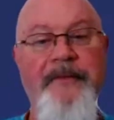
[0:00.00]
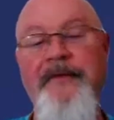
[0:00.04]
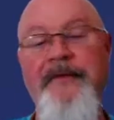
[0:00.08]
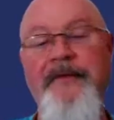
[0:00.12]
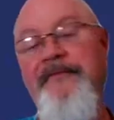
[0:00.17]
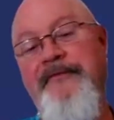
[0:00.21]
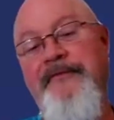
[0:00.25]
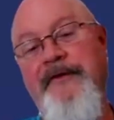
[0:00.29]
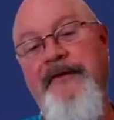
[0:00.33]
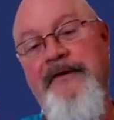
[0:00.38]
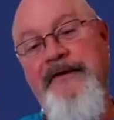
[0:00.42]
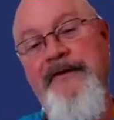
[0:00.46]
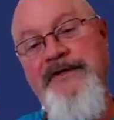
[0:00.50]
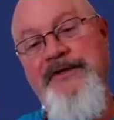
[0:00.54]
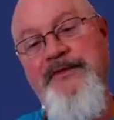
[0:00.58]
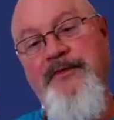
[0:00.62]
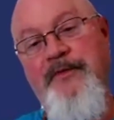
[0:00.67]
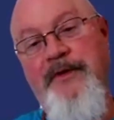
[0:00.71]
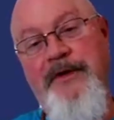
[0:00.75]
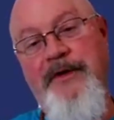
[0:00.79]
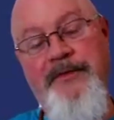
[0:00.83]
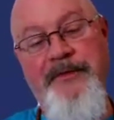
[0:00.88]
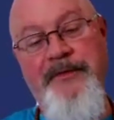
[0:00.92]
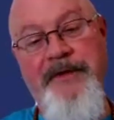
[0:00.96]
the first
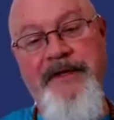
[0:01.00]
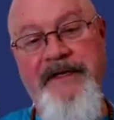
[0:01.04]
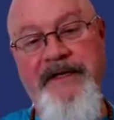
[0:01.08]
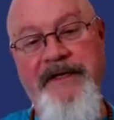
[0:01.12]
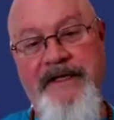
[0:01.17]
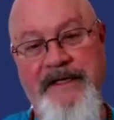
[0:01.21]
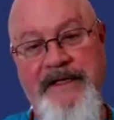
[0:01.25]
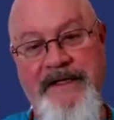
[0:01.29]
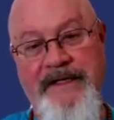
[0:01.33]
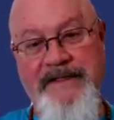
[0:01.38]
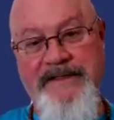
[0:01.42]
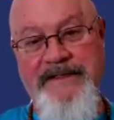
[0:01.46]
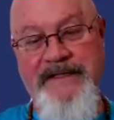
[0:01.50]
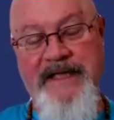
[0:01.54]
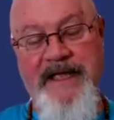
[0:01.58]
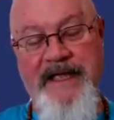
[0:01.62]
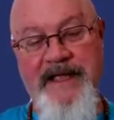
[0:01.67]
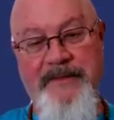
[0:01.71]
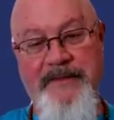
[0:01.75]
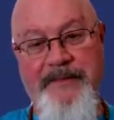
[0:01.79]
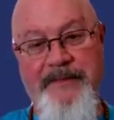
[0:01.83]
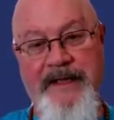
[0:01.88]
one we did in St.